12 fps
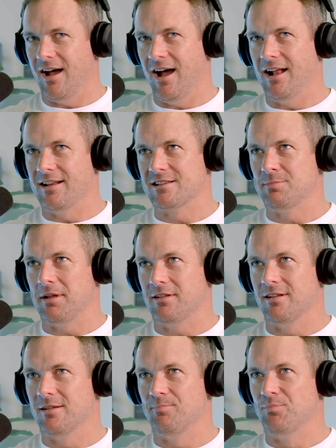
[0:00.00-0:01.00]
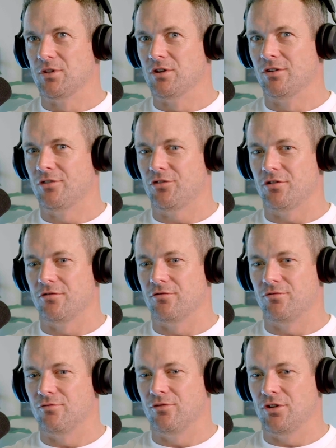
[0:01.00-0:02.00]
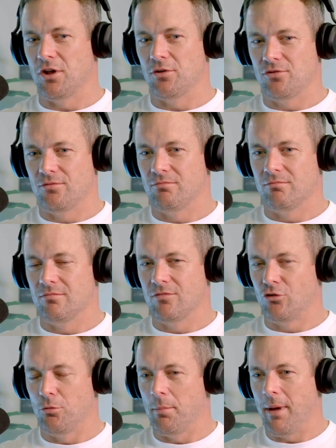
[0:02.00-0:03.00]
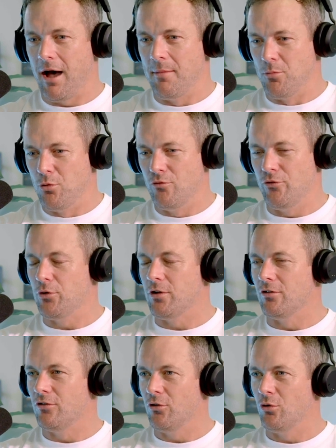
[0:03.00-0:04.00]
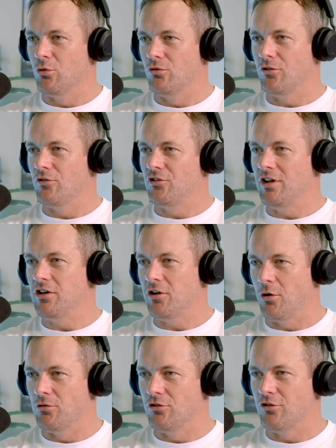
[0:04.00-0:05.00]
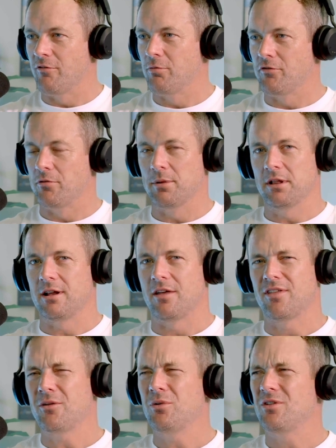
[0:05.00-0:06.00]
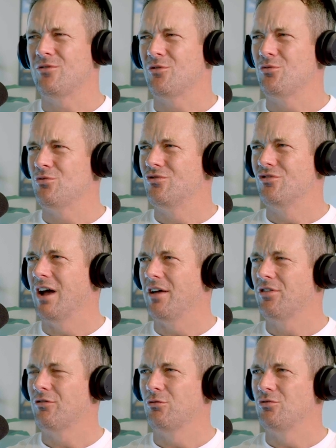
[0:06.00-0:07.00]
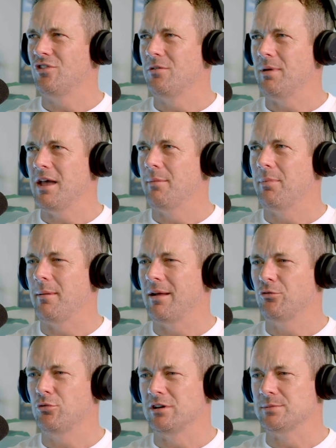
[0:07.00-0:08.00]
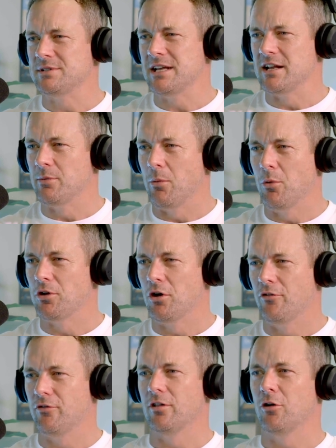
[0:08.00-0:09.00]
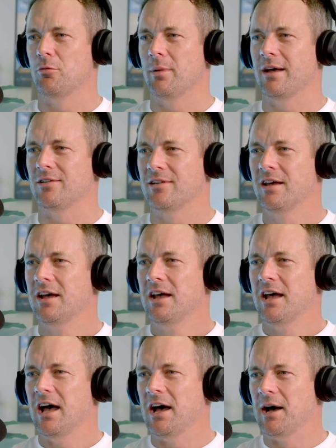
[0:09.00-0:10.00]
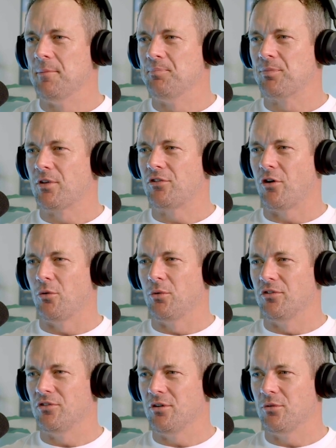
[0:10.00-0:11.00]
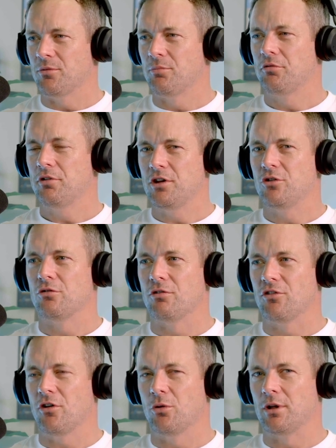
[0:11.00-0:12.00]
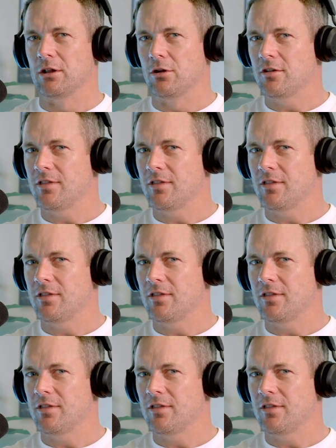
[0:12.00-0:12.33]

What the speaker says: unexpected sort of, superpower move you can do. It's a cheat code to drive profitability. I think we threw GP up by about 20%, and we weren't off a low base. So it was a pretty good result. And a lot of